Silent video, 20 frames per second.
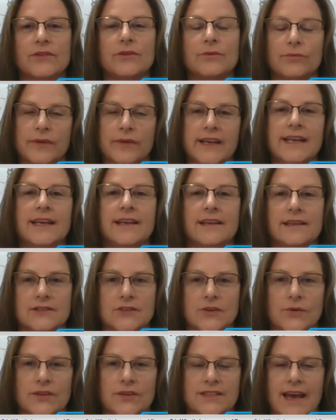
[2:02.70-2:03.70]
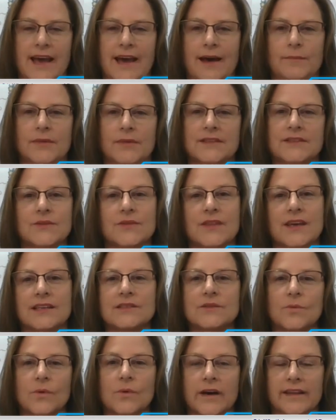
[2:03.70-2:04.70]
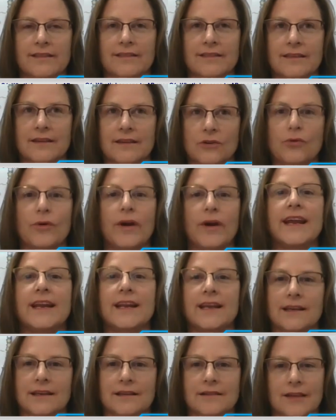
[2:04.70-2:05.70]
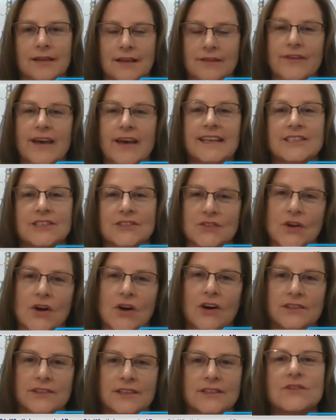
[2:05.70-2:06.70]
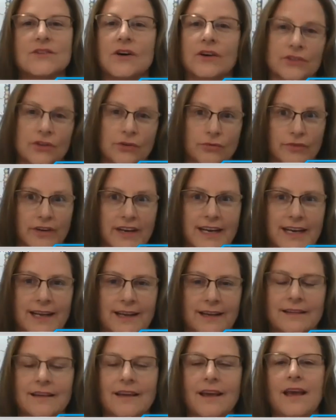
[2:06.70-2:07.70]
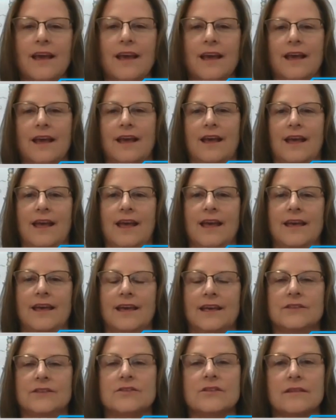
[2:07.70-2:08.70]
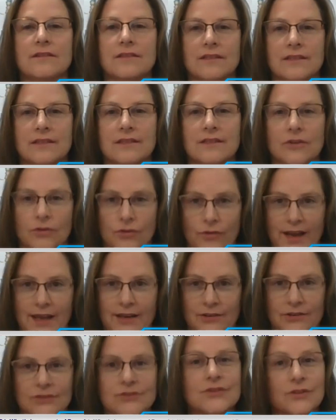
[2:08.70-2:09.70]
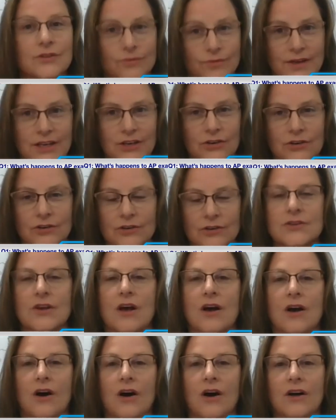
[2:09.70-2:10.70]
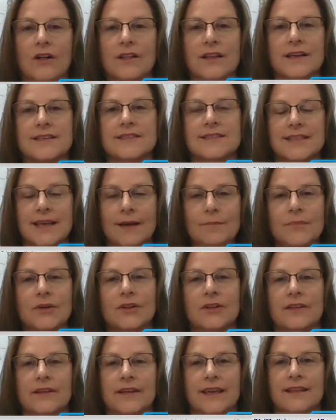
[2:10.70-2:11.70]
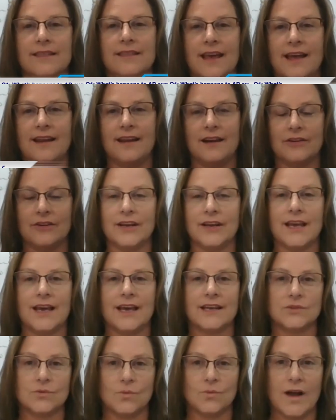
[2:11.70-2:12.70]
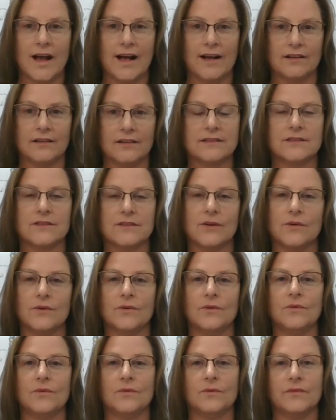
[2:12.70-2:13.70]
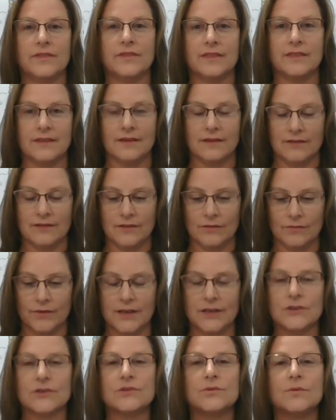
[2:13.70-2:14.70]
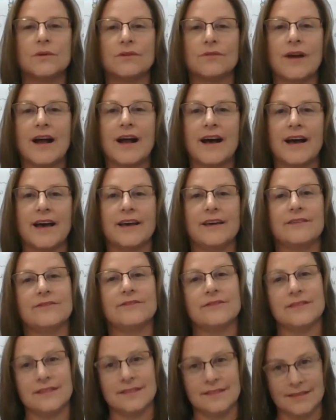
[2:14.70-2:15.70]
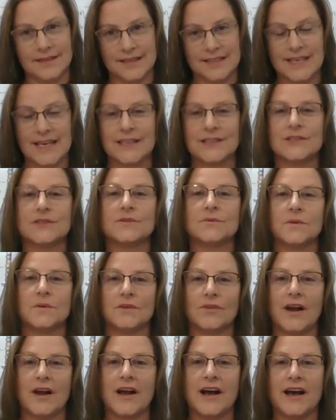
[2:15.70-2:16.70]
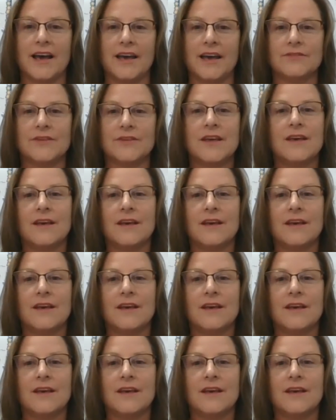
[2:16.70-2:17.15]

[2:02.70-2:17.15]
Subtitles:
the reading is going to happen. So that's what the grading event is called. It's called the reading. And the graders, the readers, all assemble in that area as well. So the readers would arrive, the tests would arrive,